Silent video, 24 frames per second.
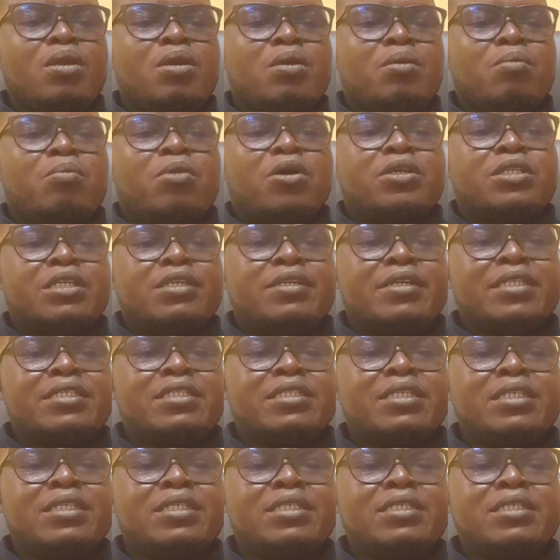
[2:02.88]
But the
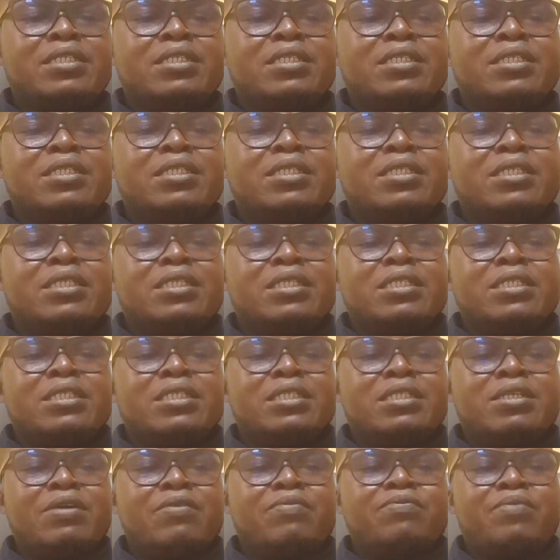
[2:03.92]
rating
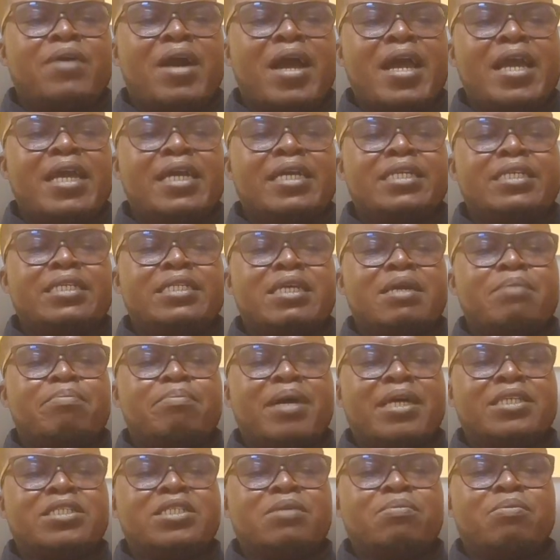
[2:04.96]
defines the
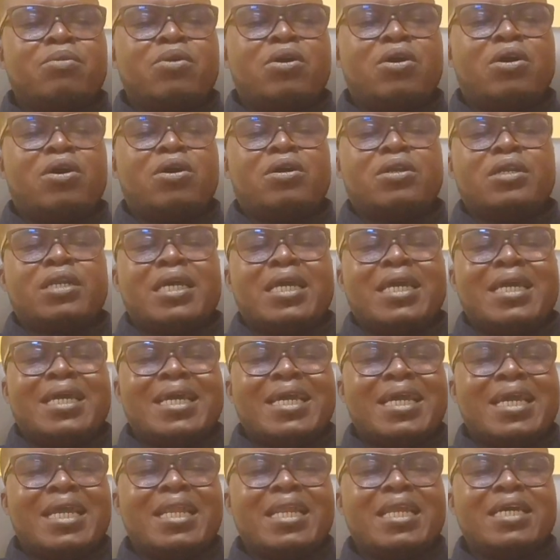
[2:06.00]
maximum
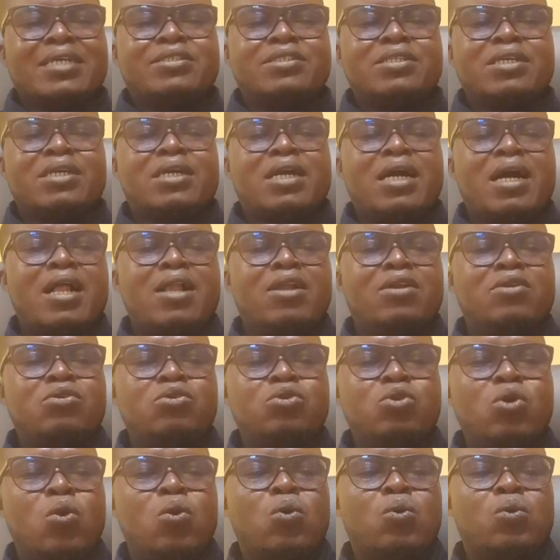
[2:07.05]

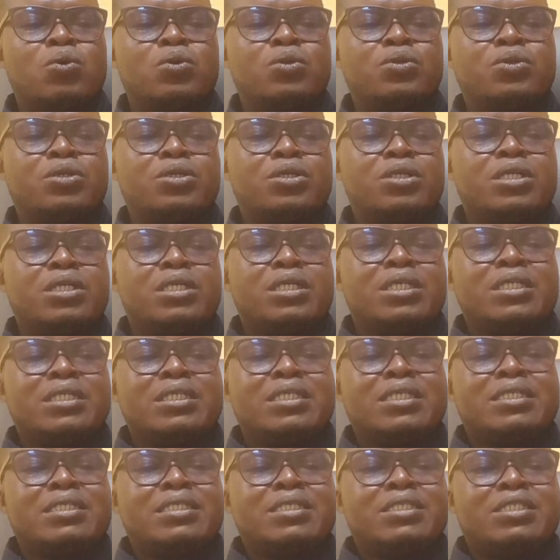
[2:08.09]
electrical load
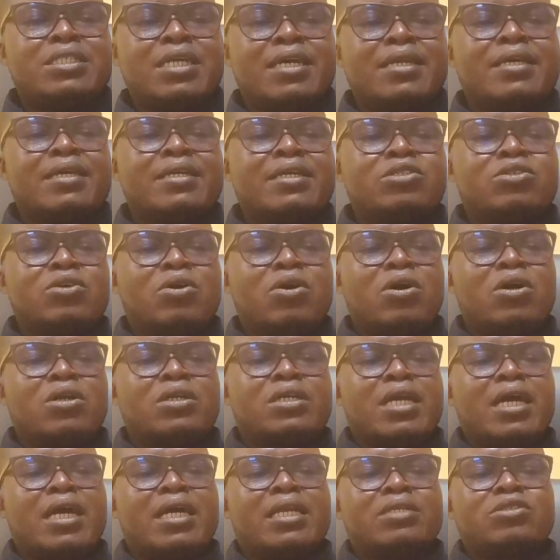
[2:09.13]

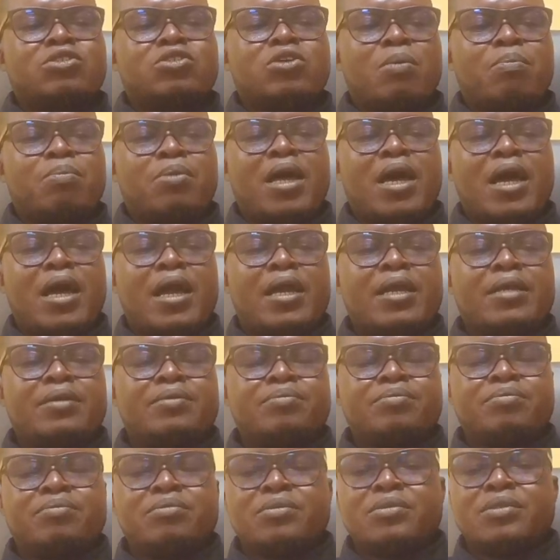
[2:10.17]
generator can supply
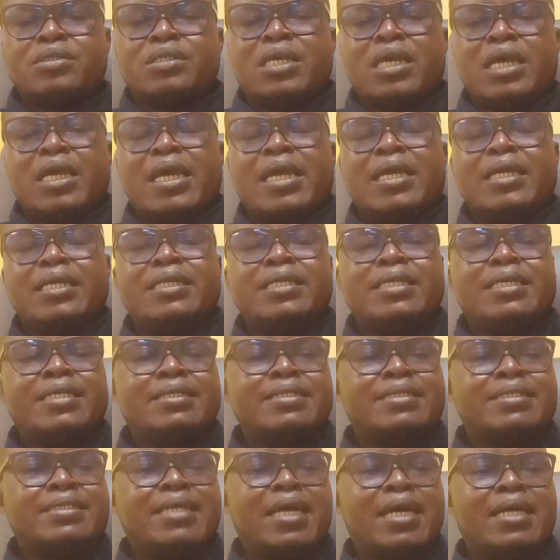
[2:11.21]
and the
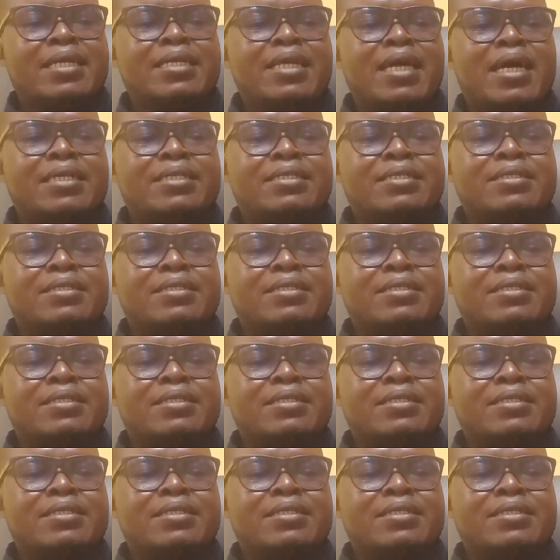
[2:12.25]
standard